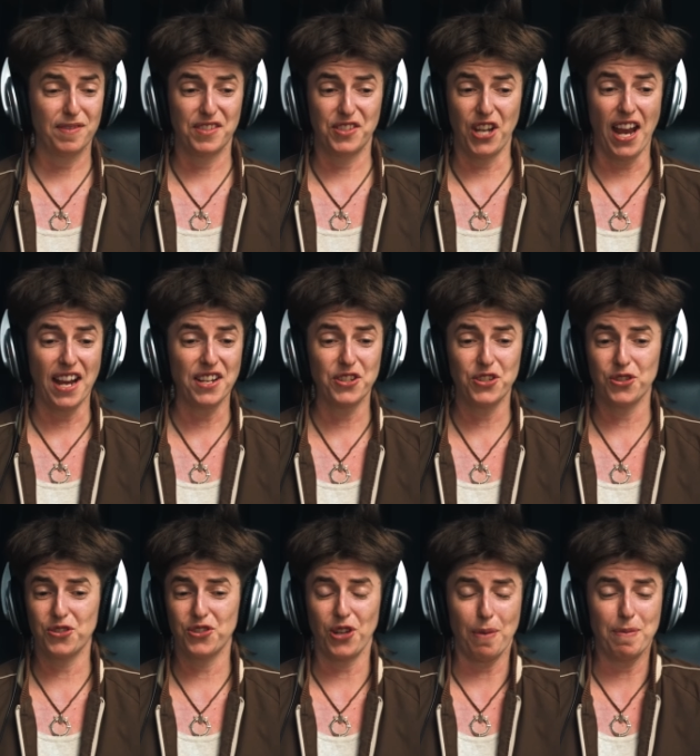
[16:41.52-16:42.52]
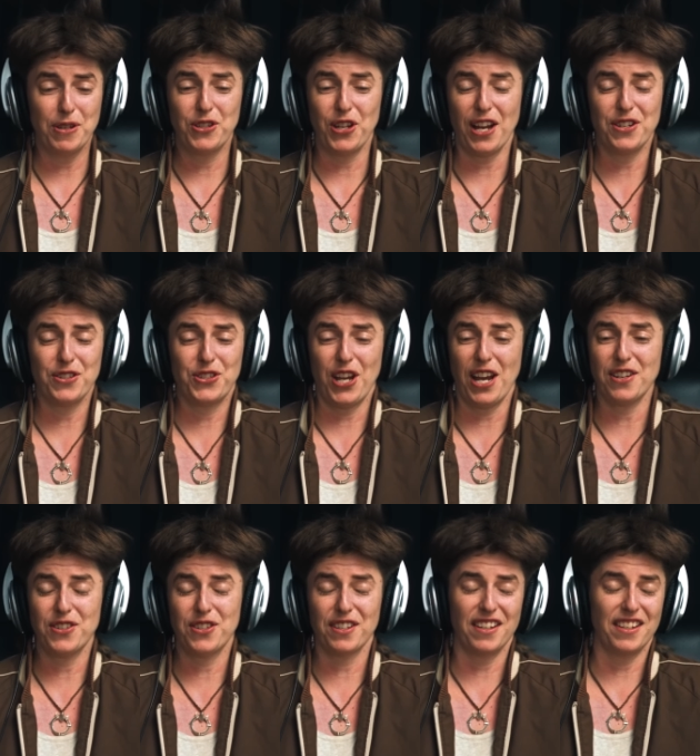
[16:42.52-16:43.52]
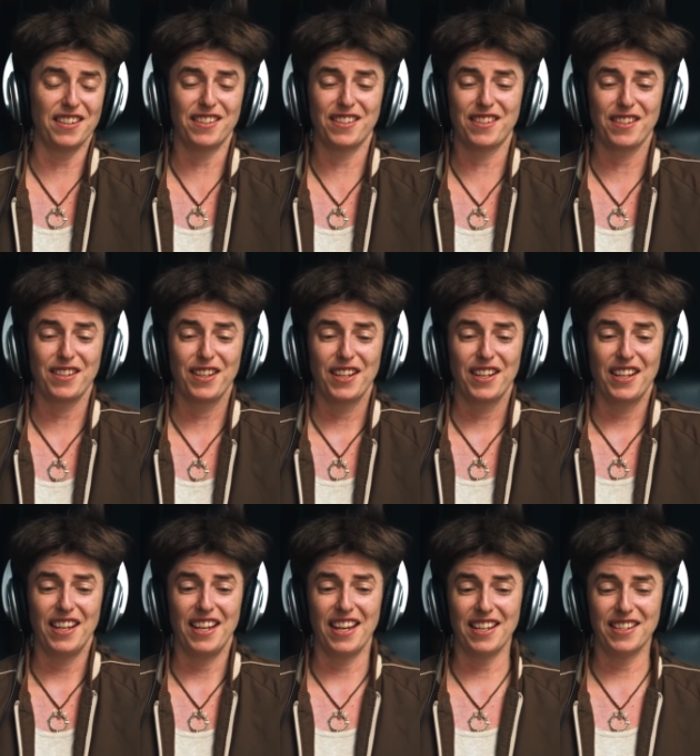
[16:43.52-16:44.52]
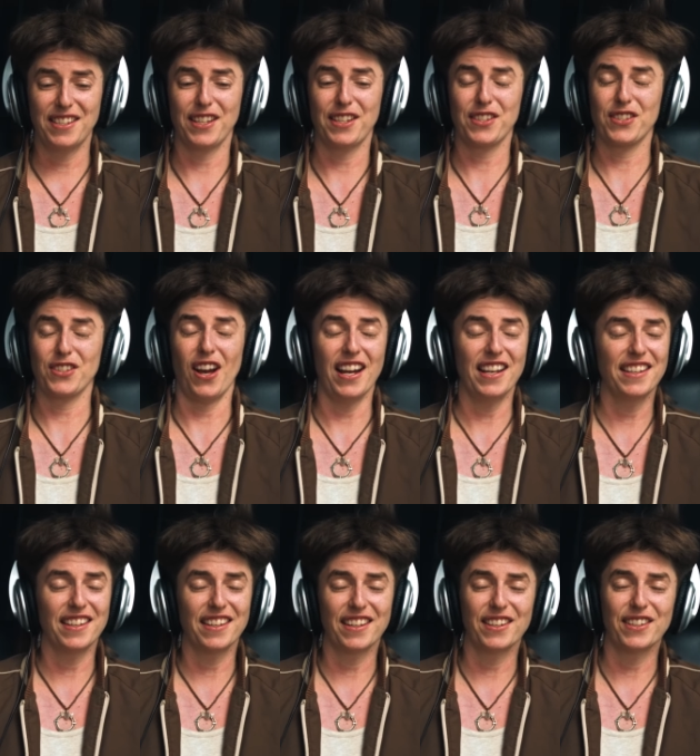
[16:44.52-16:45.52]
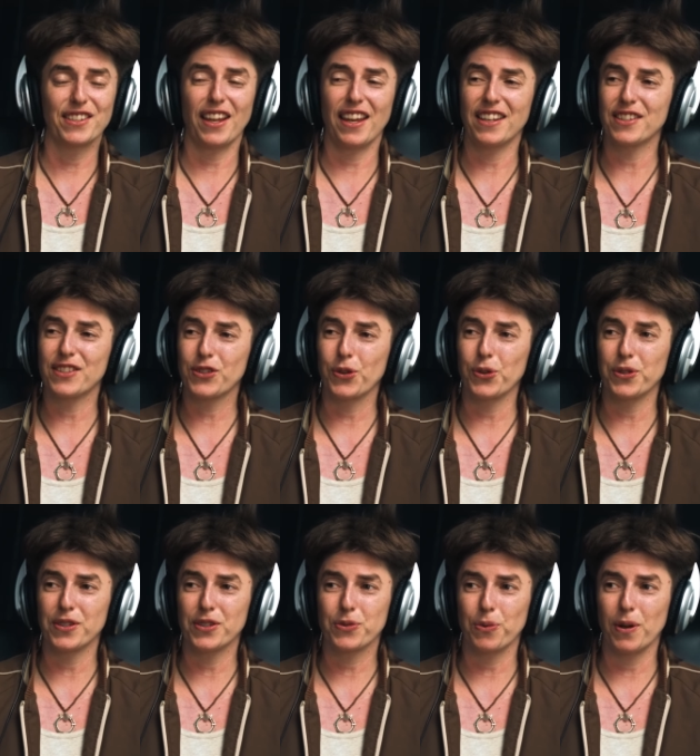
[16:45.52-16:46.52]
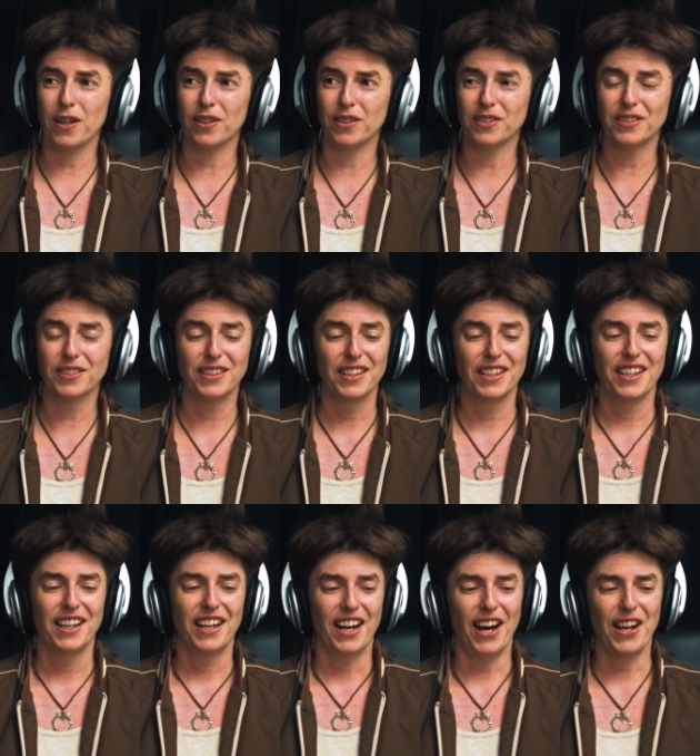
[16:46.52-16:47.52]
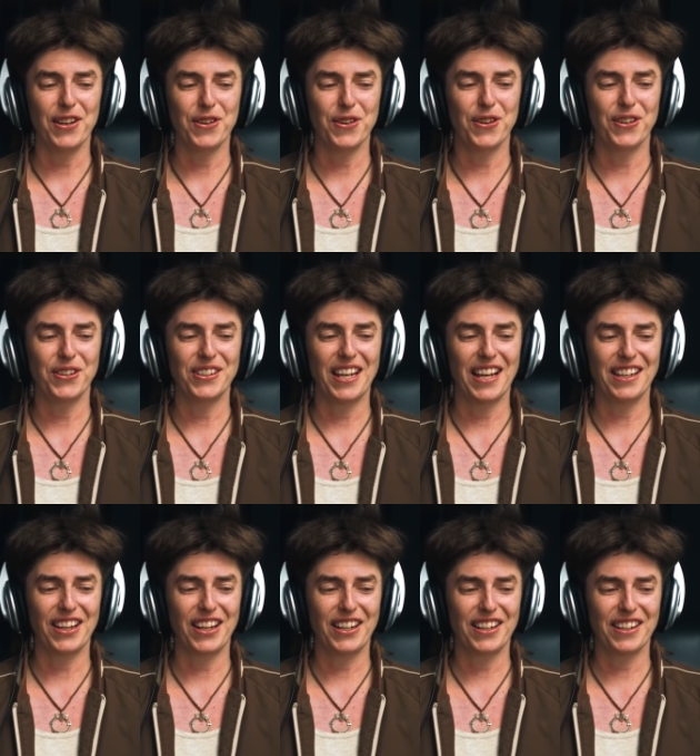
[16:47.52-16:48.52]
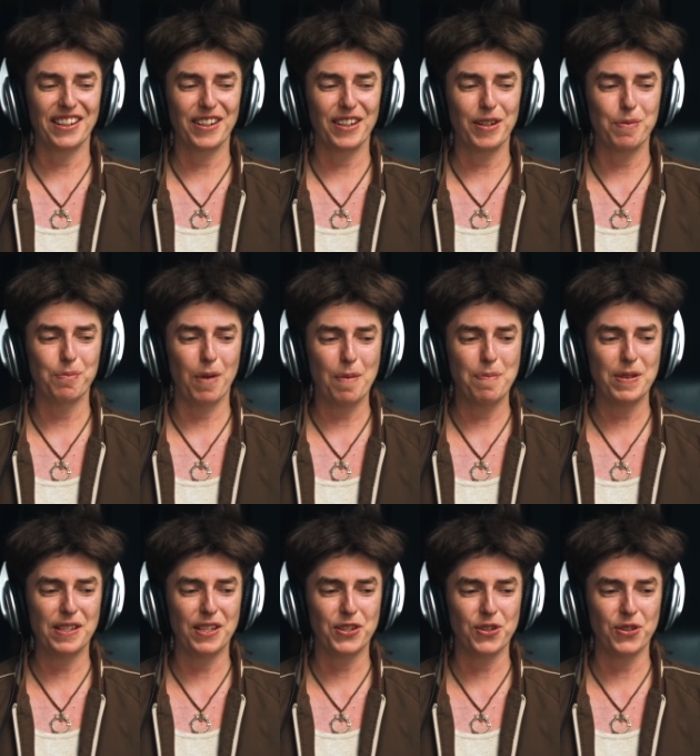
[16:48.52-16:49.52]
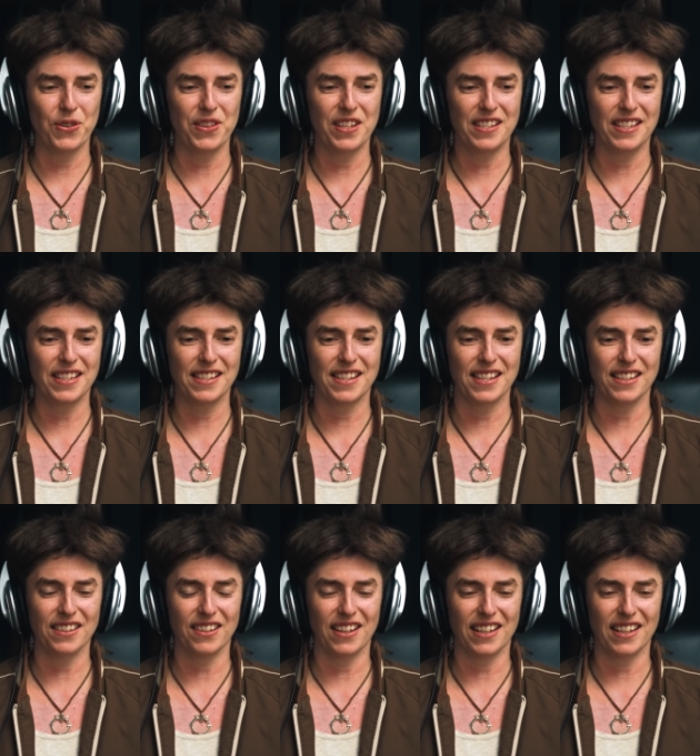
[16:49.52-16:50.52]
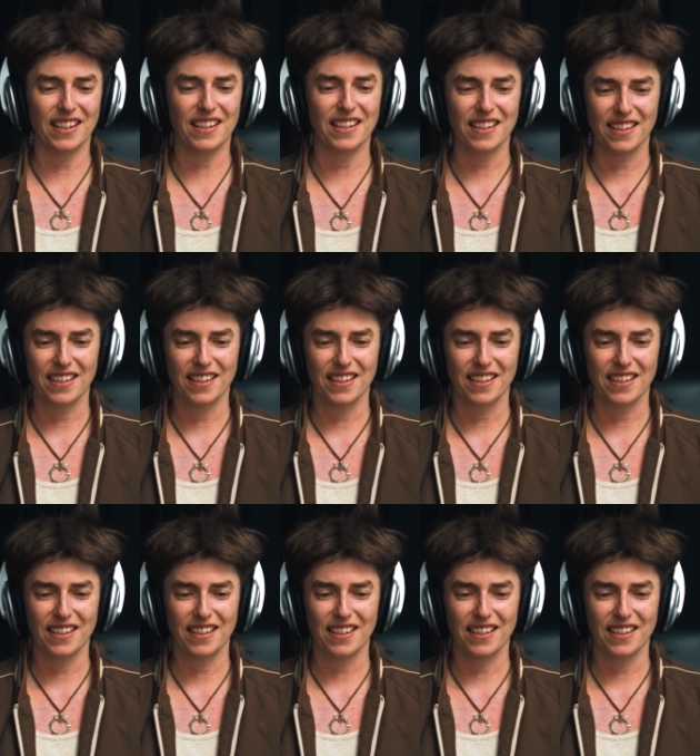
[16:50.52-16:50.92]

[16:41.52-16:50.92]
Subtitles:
Change is exciting and it's good as well. I don't know. Yeah, like my position on this is that like